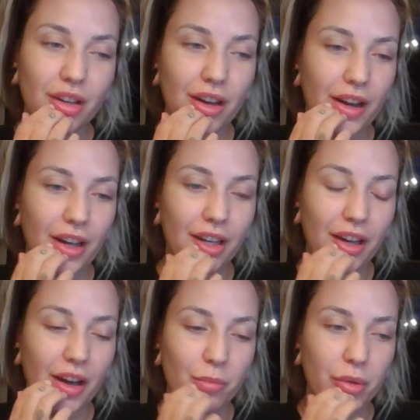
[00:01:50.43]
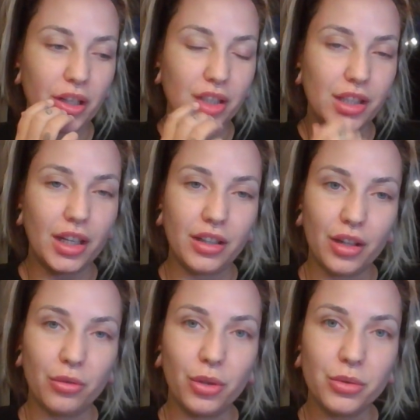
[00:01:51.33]
I have been taking
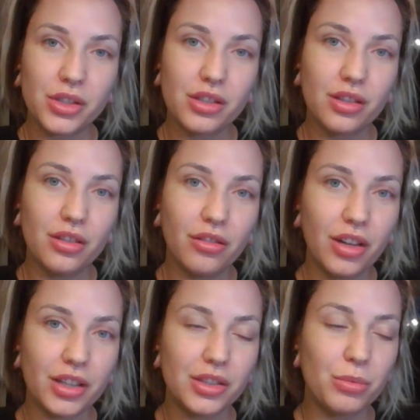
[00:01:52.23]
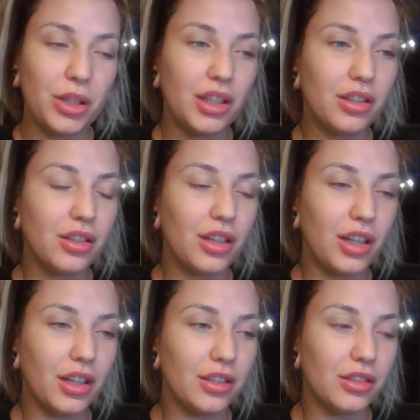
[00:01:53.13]
down notes the last week
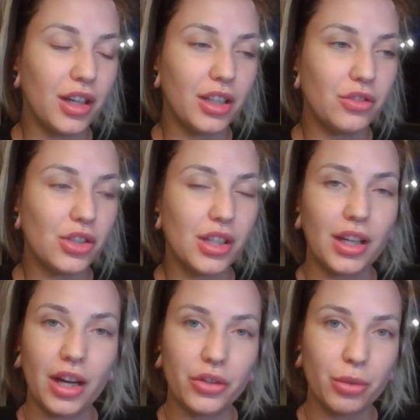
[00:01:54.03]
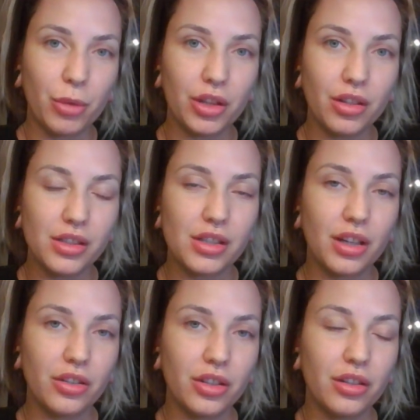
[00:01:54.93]
and kind of just like gathering my thoughts
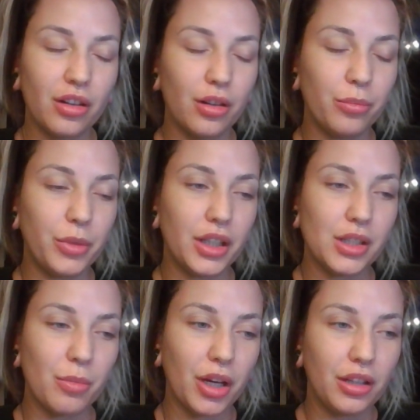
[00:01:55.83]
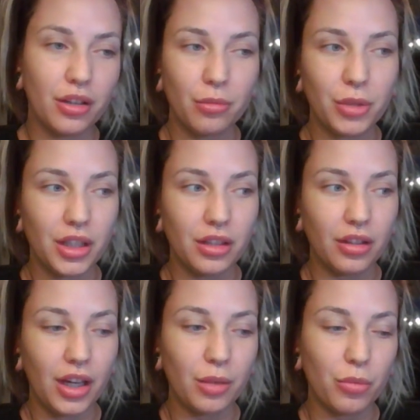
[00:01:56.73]
together because mine come in
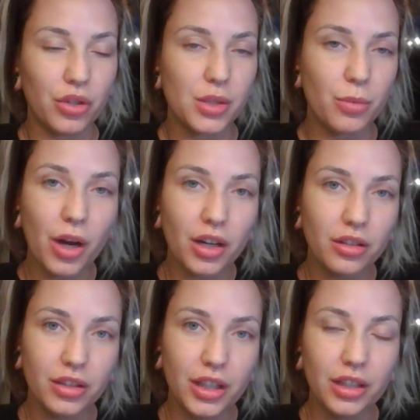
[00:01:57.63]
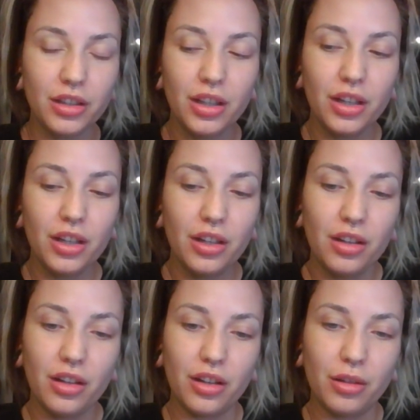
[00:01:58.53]
like more sporadically,
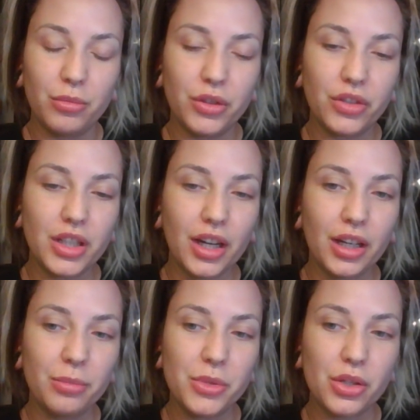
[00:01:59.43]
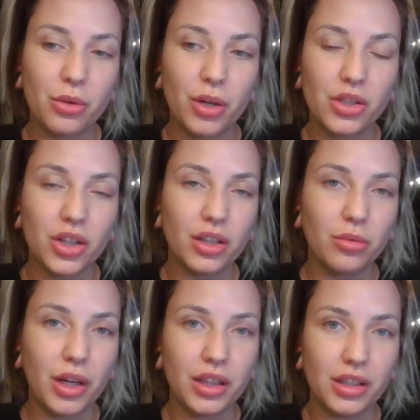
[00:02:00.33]
different times, so I try to
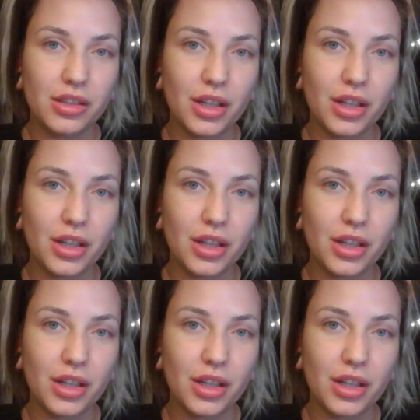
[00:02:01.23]
write things